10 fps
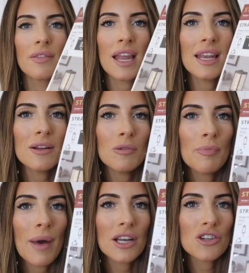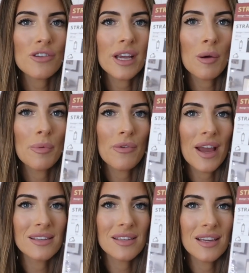They're little battery
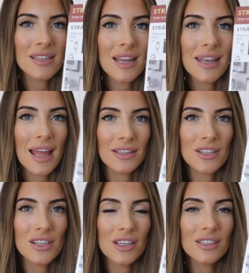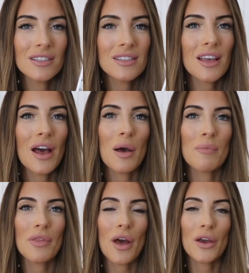operated lanterns
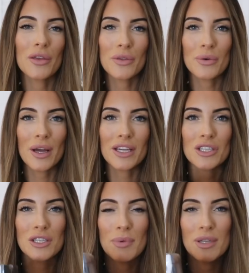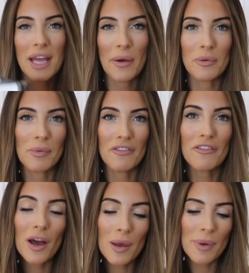that I thought I could just put down on my
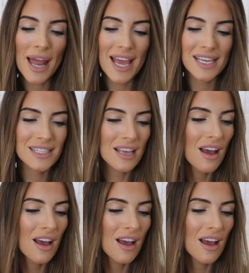fireplace,